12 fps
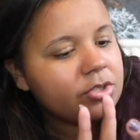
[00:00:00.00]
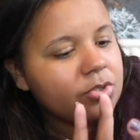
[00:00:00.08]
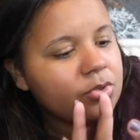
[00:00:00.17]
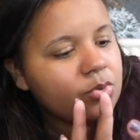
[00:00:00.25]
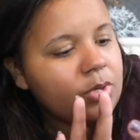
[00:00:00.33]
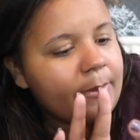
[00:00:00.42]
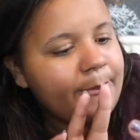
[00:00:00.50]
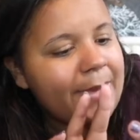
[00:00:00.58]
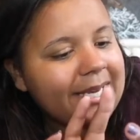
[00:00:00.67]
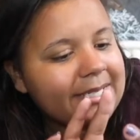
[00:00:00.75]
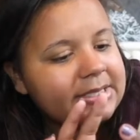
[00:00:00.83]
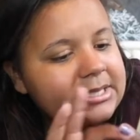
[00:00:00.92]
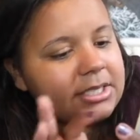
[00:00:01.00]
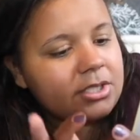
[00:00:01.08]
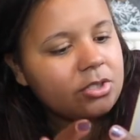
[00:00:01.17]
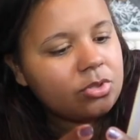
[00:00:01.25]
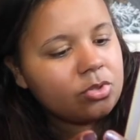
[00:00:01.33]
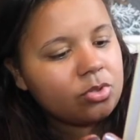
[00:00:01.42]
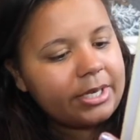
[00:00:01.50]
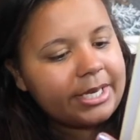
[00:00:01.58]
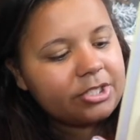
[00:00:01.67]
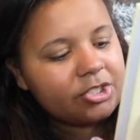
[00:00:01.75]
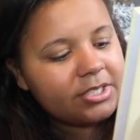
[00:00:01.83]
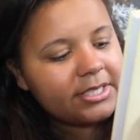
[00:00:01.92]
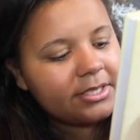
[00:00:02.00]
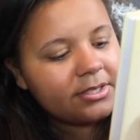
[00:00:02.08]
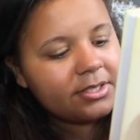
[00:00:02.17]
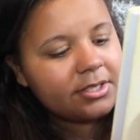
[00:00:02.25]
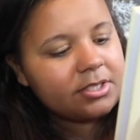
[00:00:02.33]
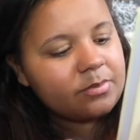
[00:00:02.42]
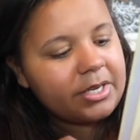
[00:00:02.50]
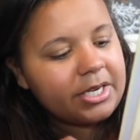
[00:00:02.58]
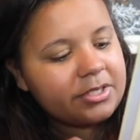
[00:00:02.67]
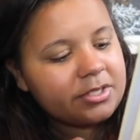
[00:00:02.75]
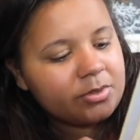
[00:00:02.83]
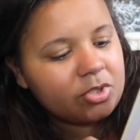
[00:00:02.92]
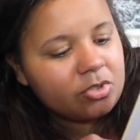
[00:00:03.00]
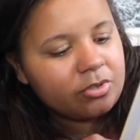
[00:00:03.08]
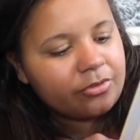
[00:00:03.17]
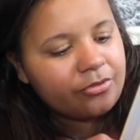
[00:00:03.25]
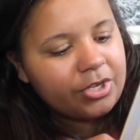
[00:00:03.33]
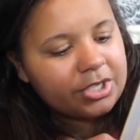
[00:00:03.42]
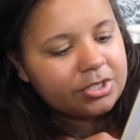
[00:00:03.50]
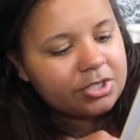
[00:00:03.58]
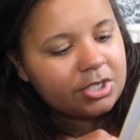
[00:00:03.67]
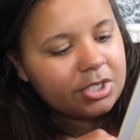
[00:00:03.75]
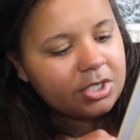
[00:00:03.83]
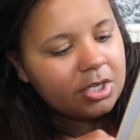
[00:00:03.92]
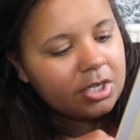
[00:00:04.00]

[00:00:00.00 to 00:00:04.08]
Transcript: to balancing your energy centers by someone called Victor